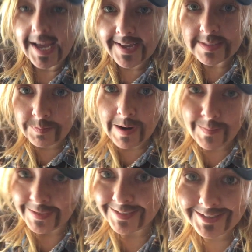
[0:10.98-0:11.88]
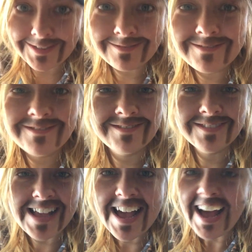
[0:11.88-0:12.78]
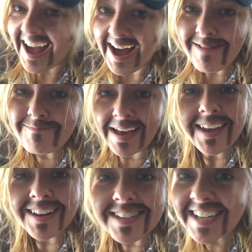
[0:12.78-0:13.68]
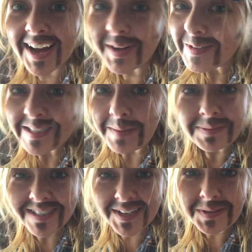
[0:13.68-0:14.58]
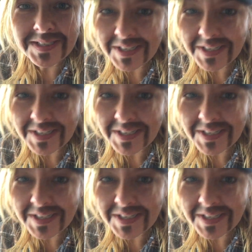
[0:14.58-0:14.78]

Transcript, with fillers: As promised, I'm making a Tacos Episode